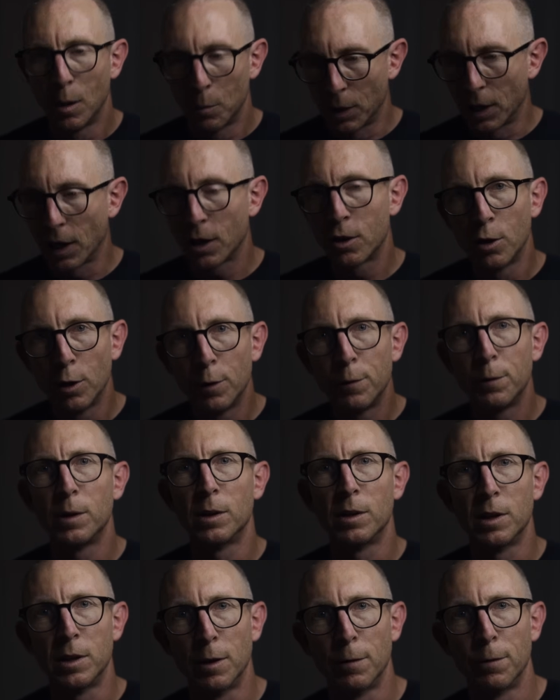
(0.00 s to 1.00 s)
But I could
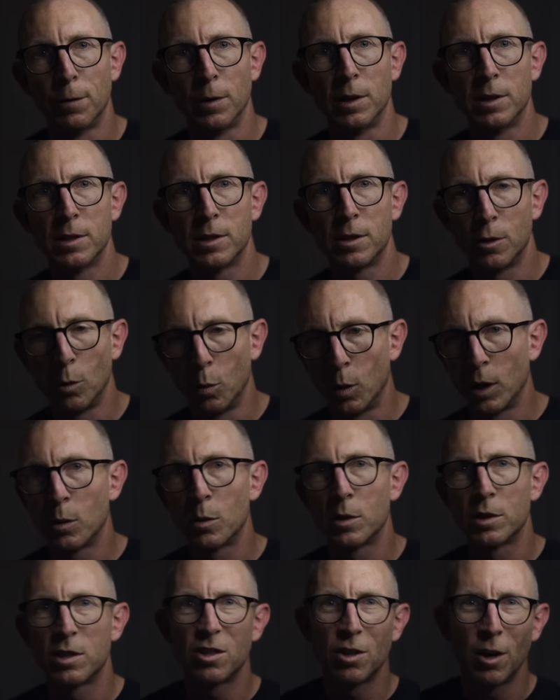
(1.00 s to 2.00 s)
feel the difference. The wing
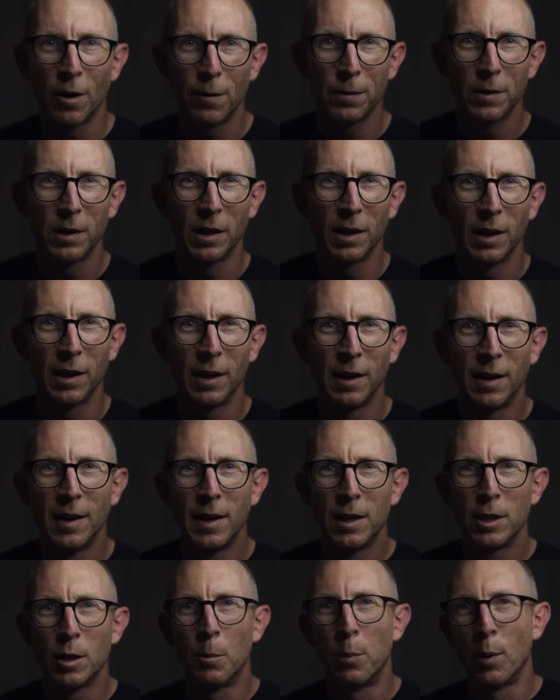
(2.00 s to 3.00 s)
was softer,
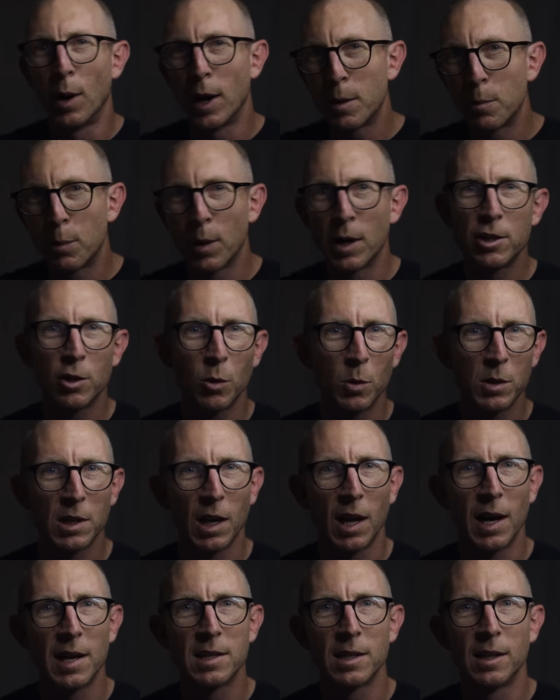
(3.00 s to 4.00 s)
the brake pressure was
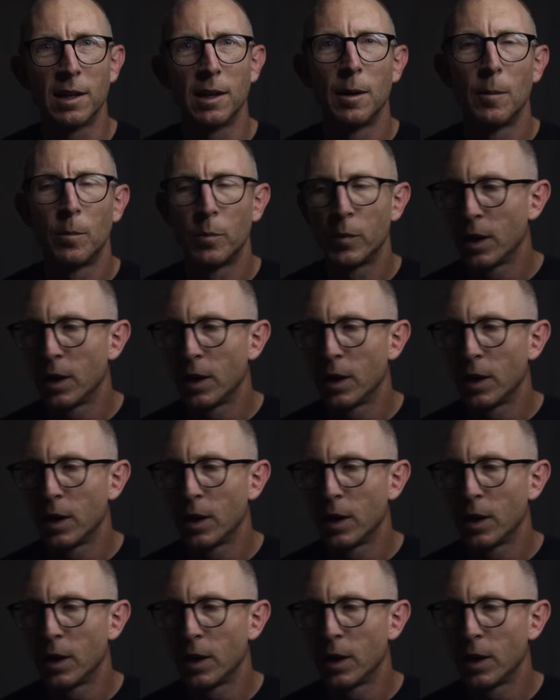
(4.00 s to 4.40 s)
lighter,